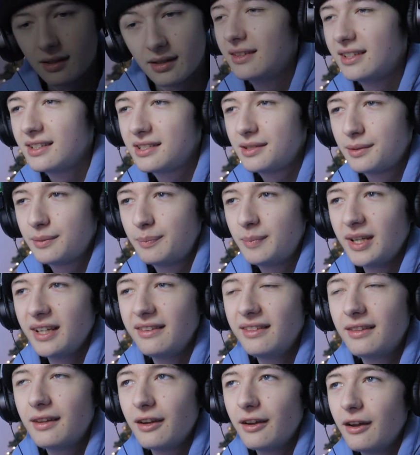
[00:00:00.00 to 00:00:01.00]
This has
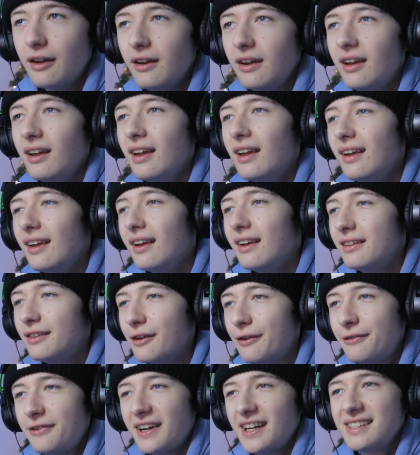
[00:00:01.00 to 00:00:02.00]
been
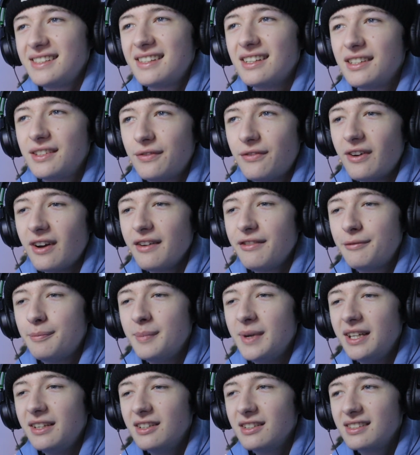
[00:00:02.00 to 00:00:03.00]
the fastest 5
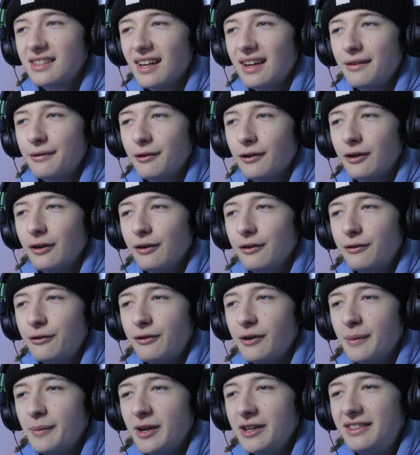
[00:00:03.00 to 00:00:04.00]
minutes I've heard
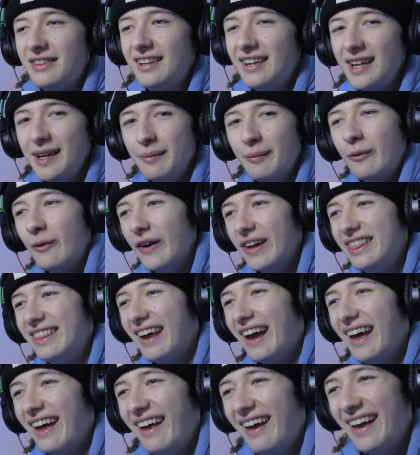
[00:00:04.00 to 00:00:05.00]
from a team, what
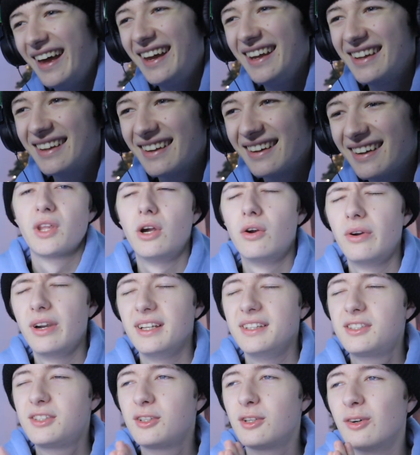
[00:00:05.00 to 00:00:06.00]
the heck?
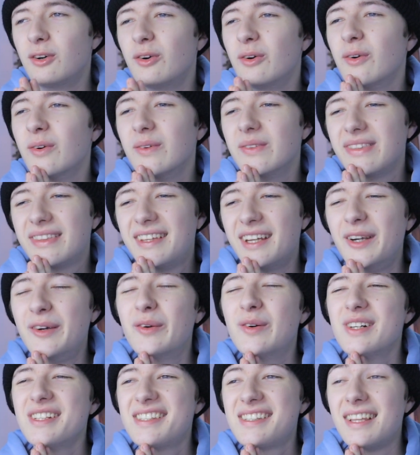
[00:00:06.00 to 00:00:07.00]
Alright, so
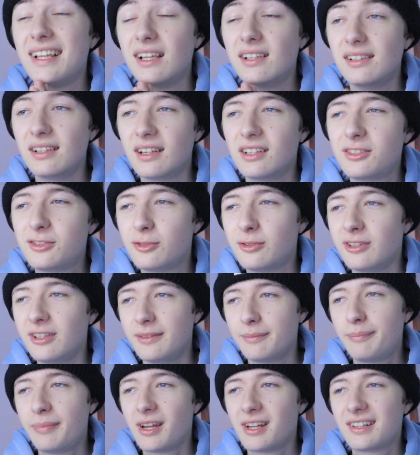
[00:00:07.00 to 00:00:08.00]
there was a lot to
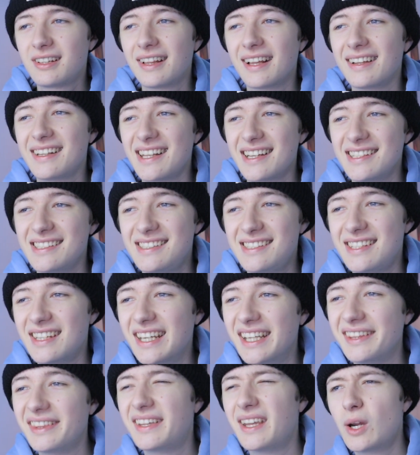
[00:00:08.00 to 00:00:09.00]
unpack, like I
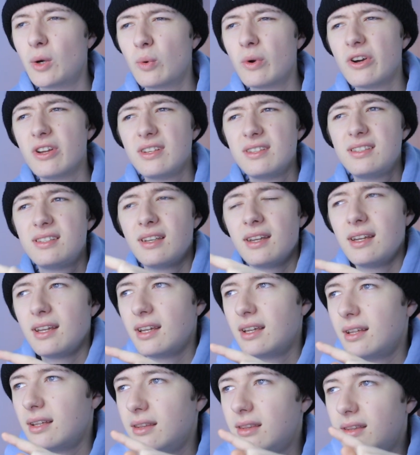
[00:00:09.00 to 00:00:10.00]
said. There was...
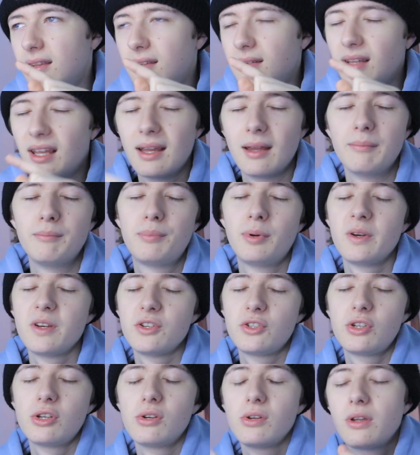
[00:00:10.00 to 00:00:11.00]
I'm
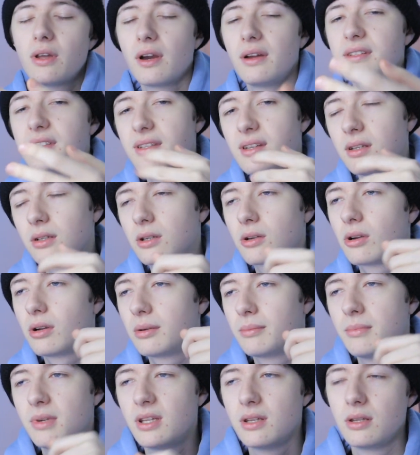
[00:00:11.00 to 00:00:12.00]
pretty sure you guys can
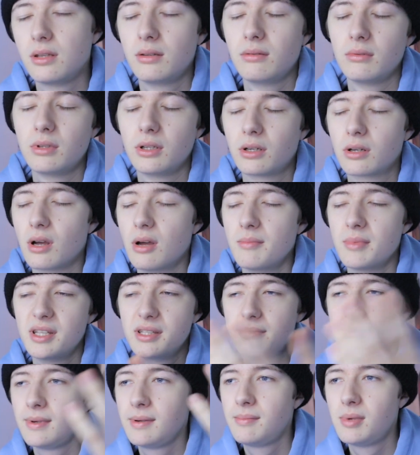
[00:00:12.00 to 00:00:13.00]
correct me in the
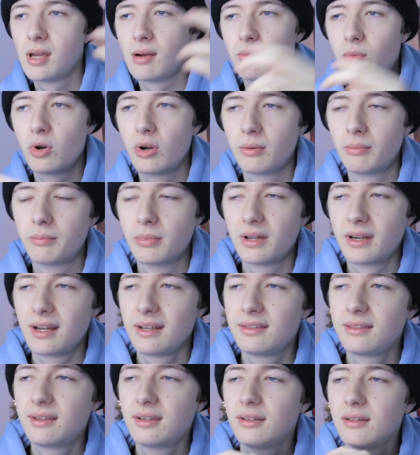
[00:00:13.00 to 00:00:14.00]
comments, maybe I'm wrong, but
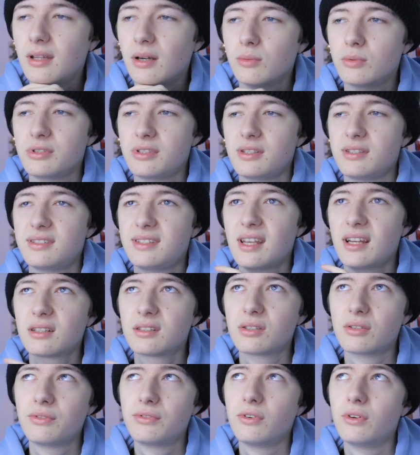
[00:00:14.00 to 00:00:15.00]
I think that was a
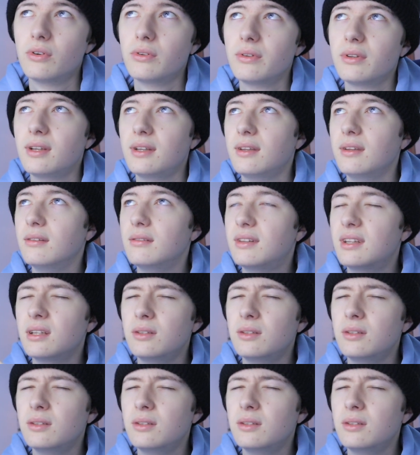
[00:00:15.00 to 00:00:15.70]
saxophone, and